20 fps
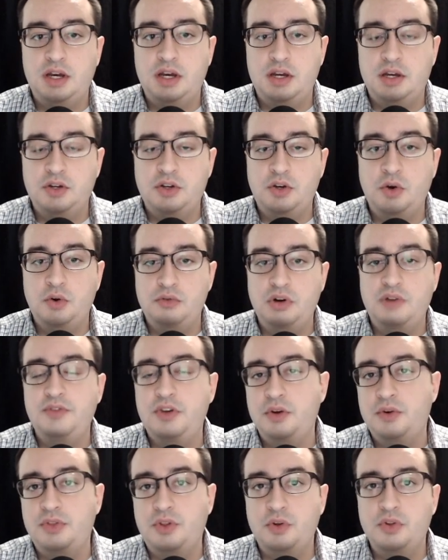code
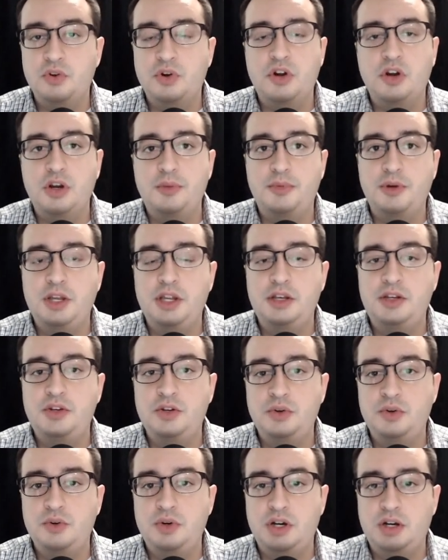review, and those are going to be
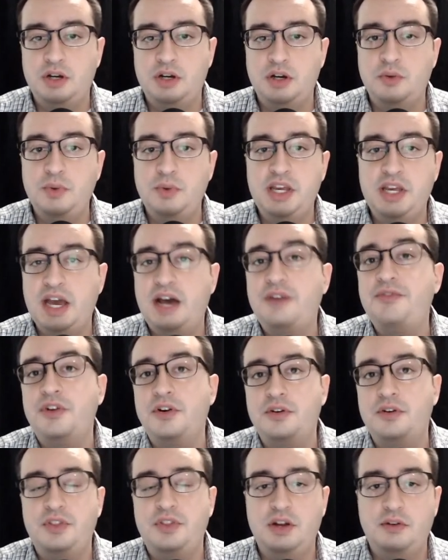due a week
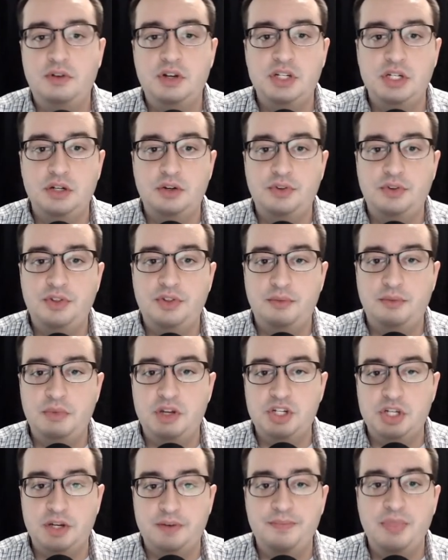after the original
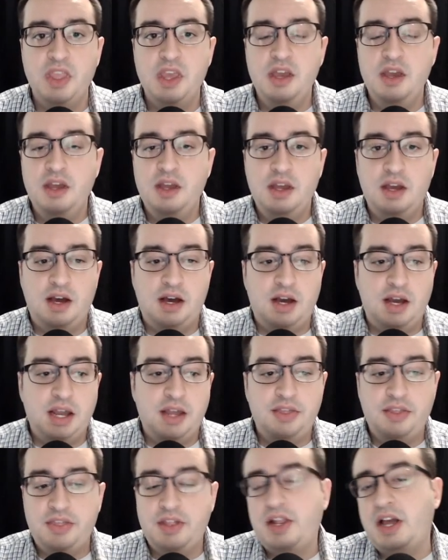submission.
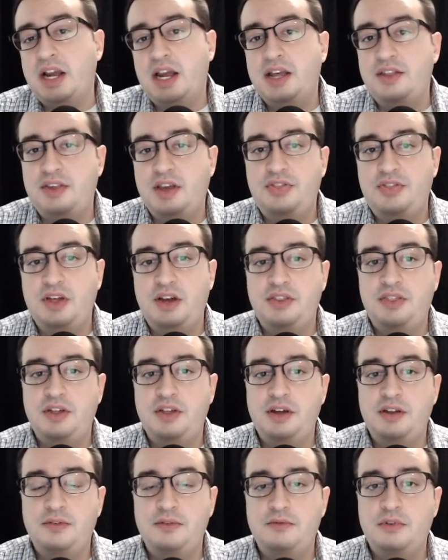And then, like I said,
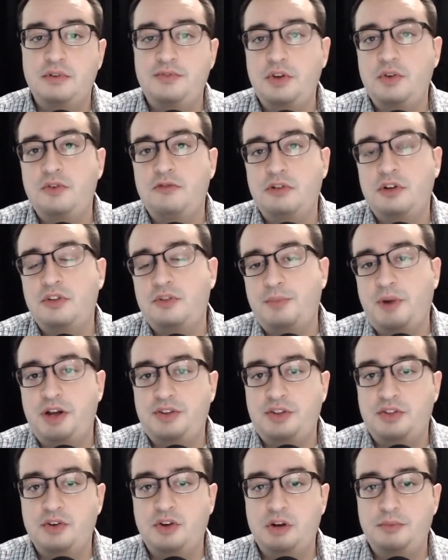that review
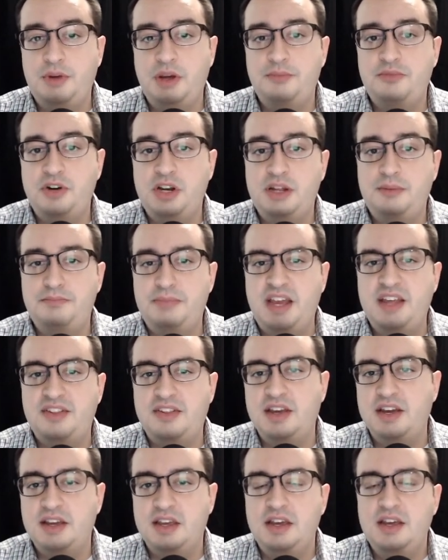response is going to be a pretty
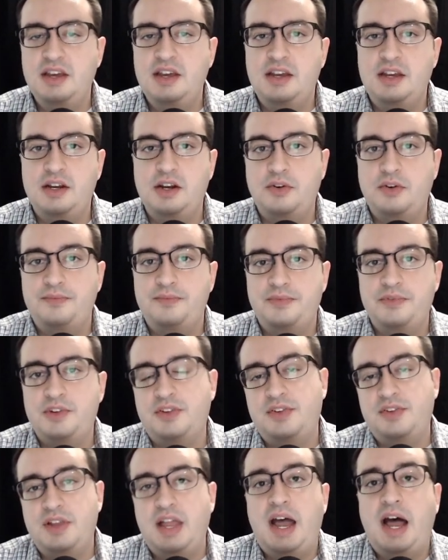basic,
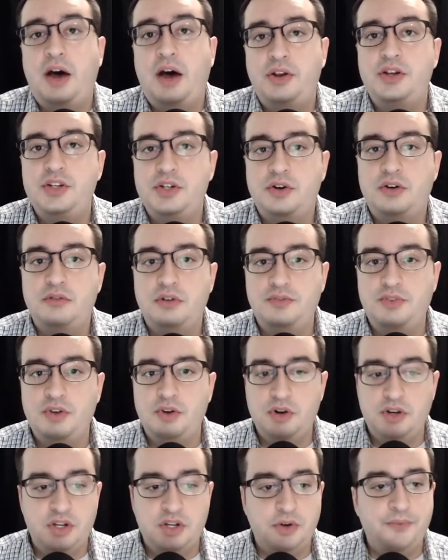just how did your
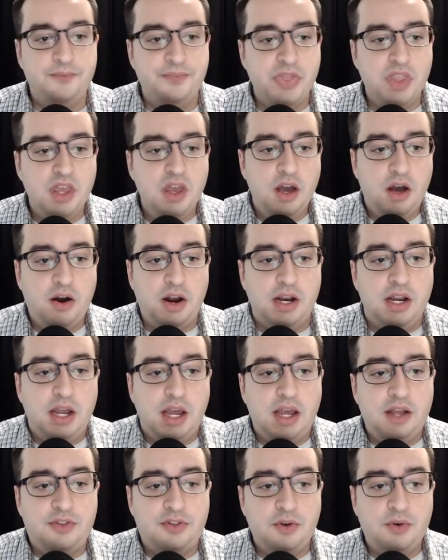reviewer do? All right,
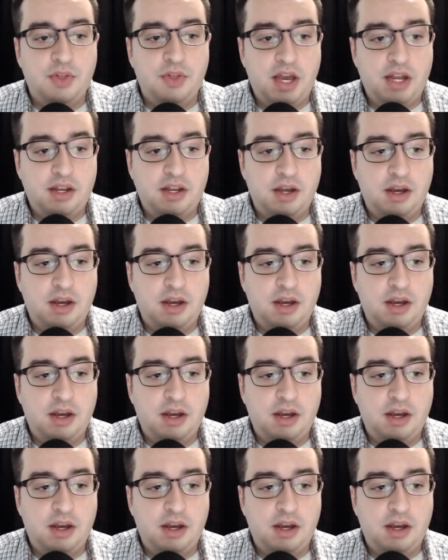so that